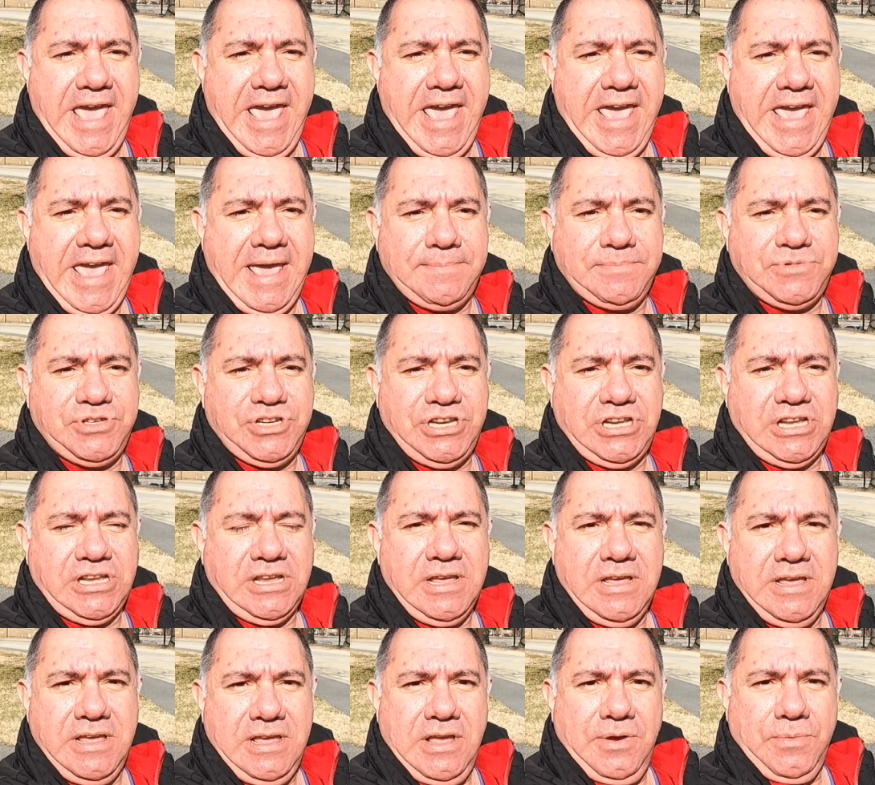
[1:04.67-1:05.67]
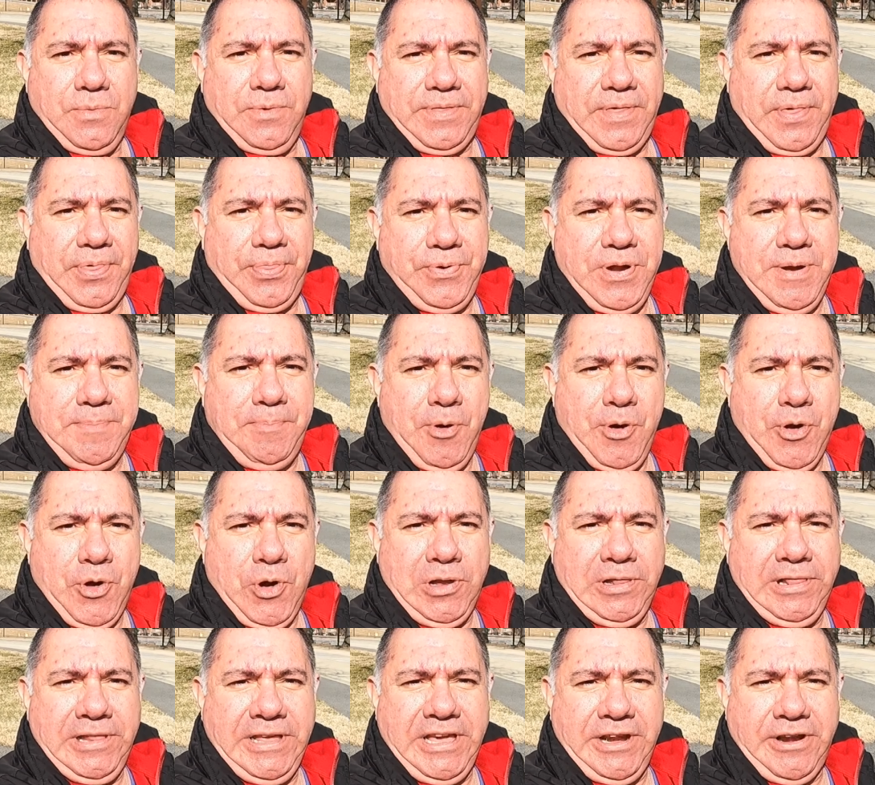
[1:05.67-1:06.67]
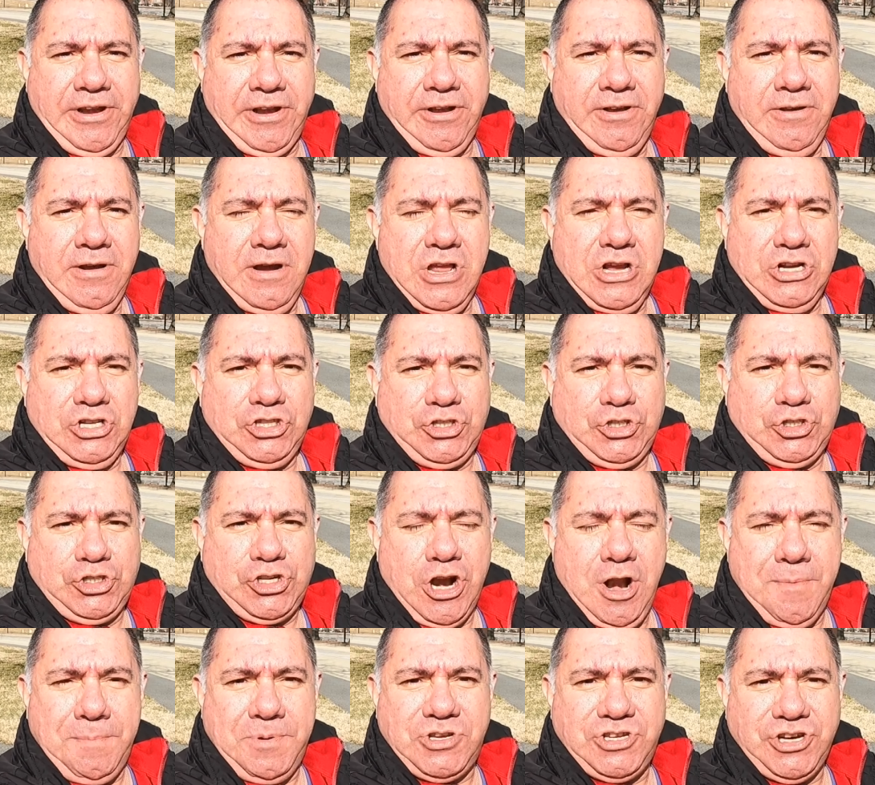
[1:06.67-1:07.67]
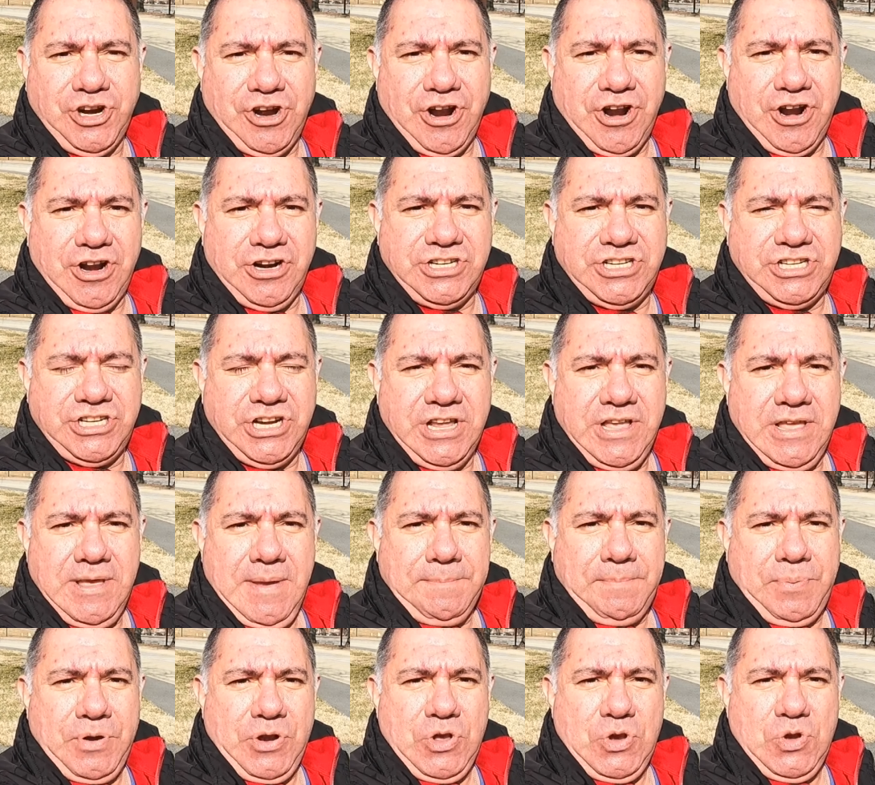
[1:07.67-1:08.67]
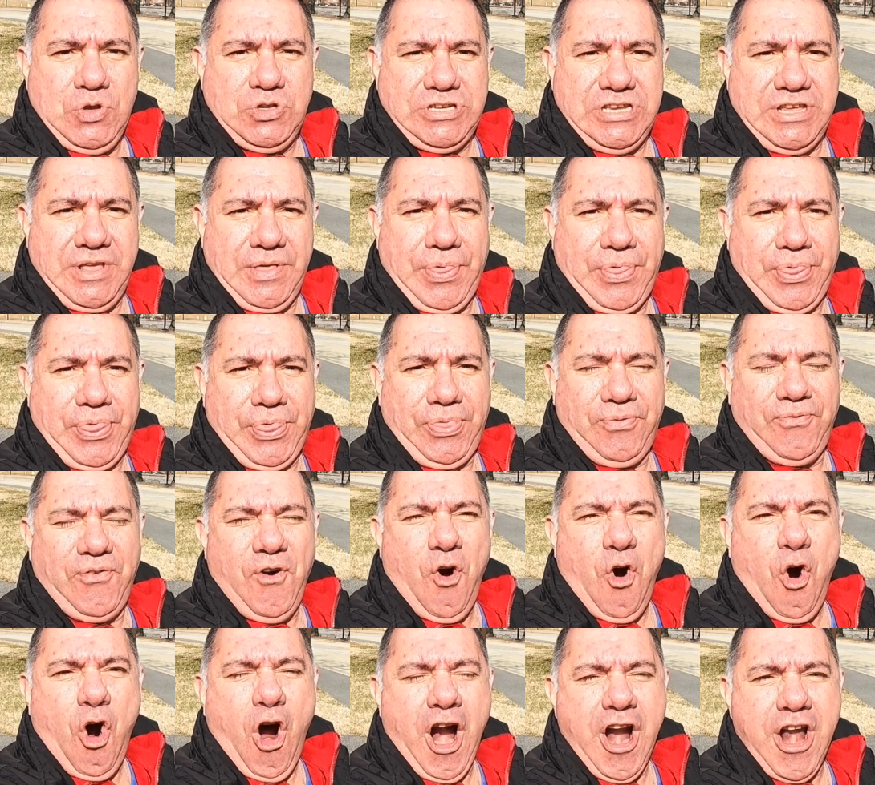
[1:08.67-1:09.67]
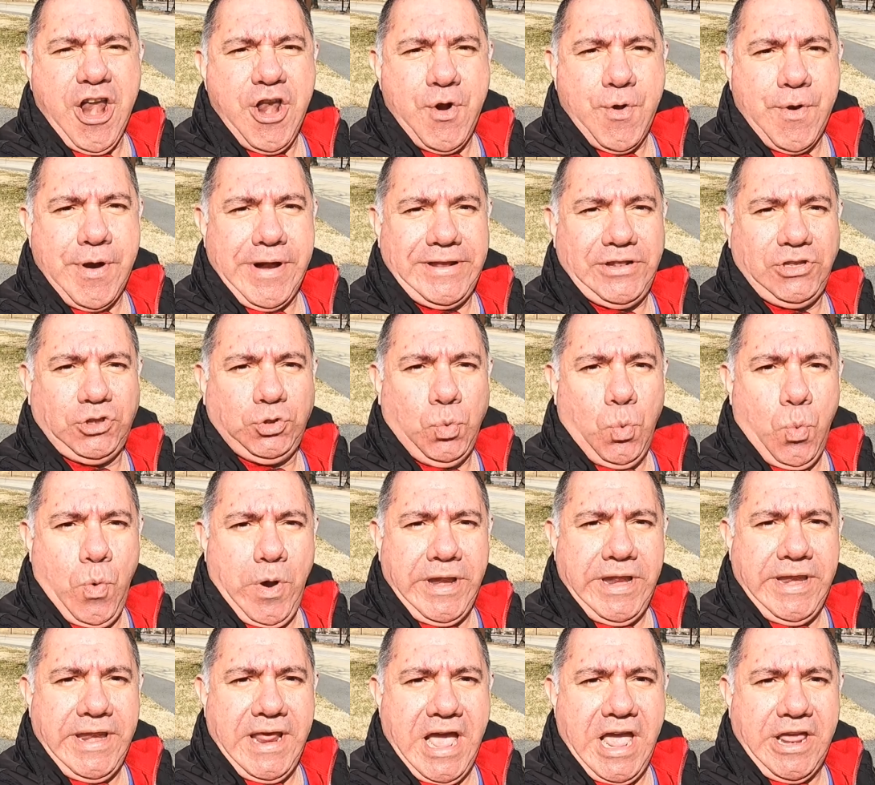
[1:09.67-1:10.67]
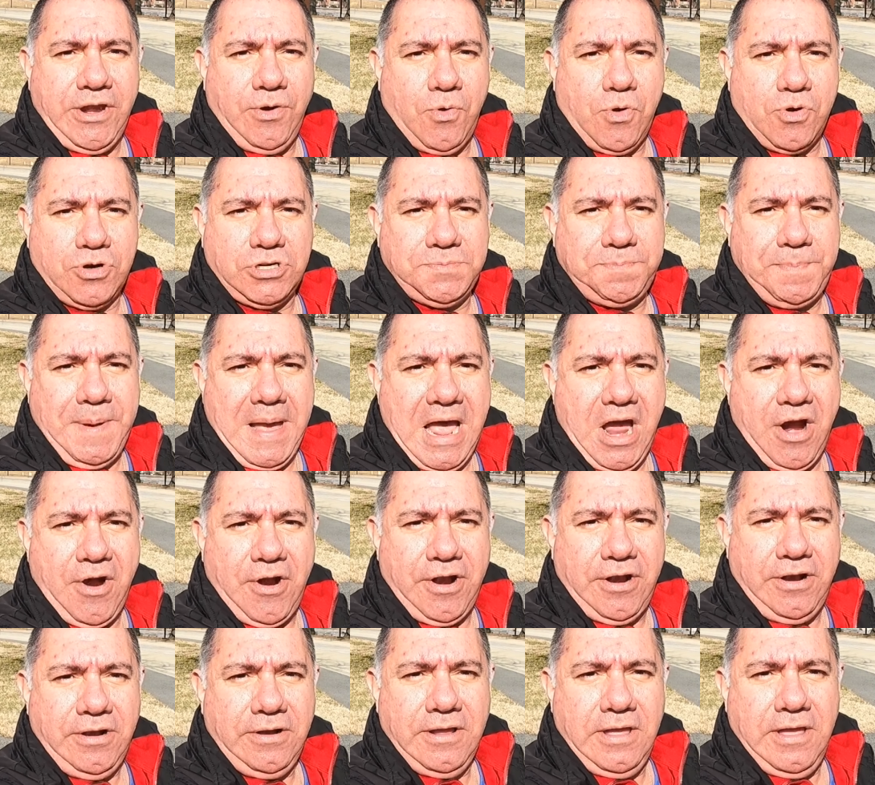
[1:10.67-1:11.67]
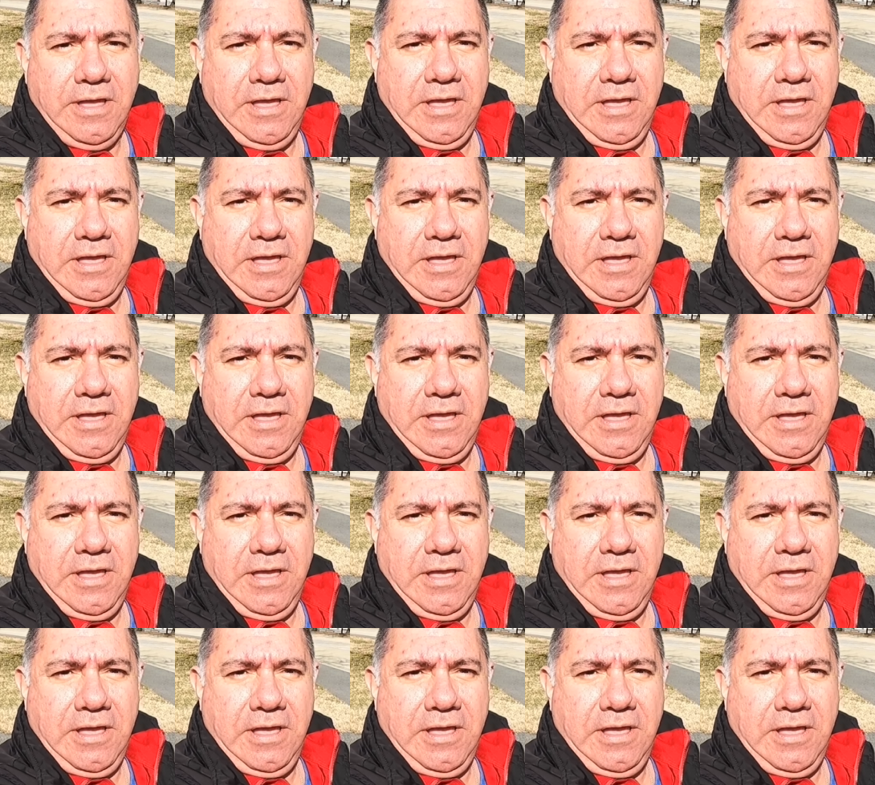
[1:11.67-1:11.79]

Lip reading: AMG with a 3.0 liter turbocharged, producing 429 horsepower